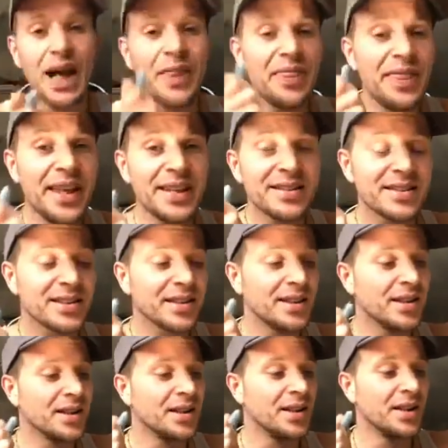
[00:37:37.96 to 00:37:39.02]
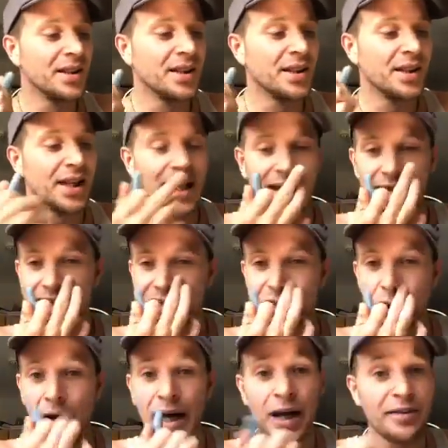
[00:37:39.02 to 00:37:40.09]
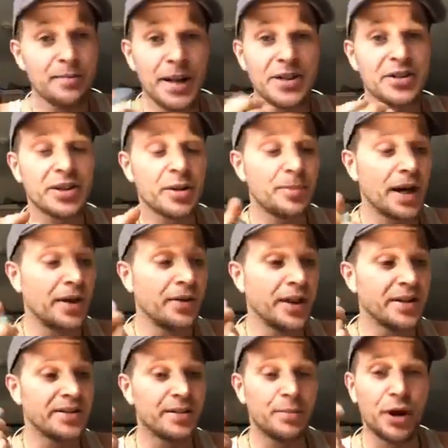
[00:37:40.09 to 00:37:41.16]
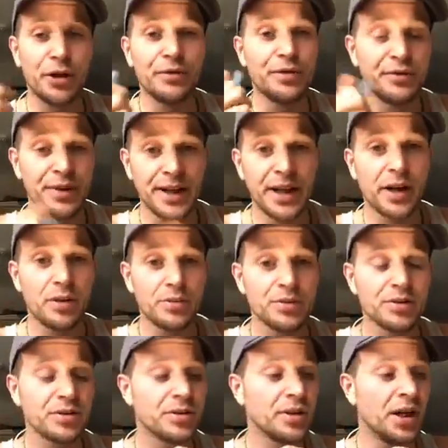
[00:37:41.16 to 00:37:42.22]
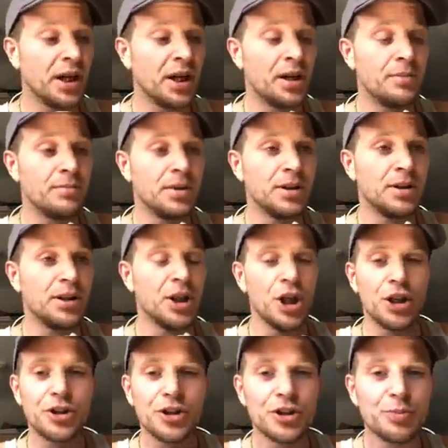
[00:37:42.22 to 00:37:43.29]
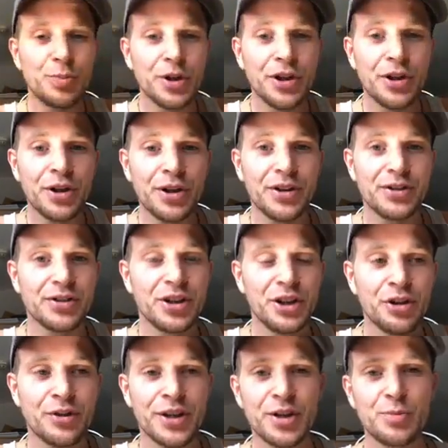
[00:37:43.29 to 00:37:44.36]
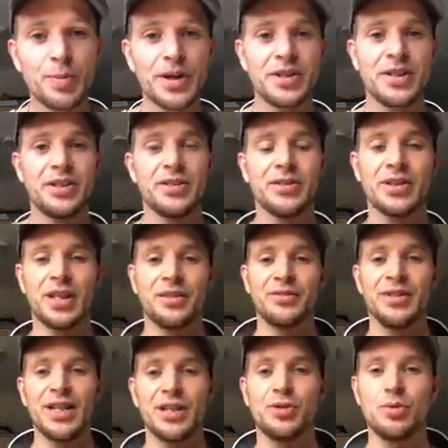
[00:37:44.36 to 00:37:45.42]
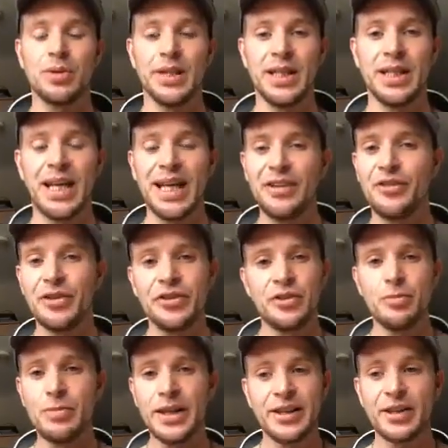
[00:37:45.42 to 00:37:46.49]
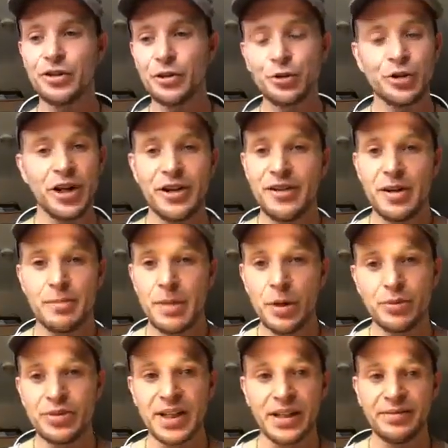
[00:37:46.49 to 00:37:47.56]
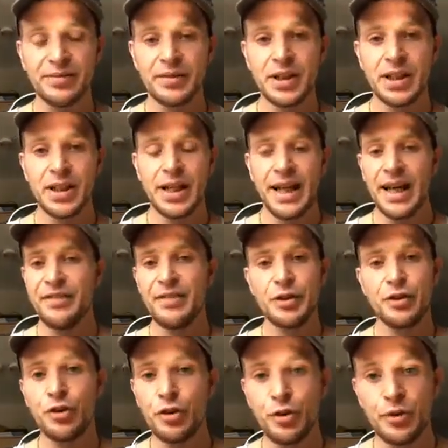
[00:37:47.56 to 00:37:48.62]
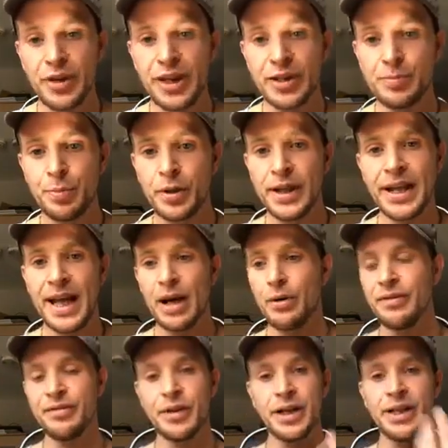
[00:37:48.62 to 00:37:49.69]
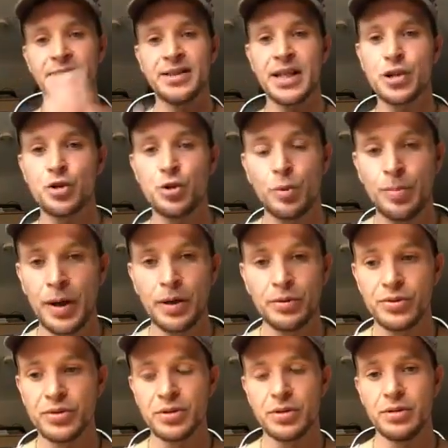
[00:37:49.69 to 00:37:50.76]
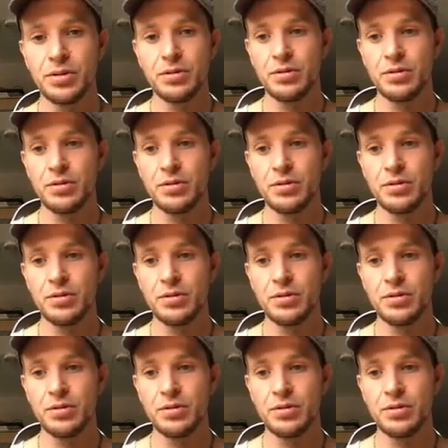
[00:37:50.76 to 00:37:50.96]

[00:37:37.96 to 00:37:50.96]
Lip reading: And this is, and I've mentioned about this in my other videos, just because you're expressing yourself sexually, it doesn't mean there's ulterior motive. If a dude is putting out a fucking sexual post,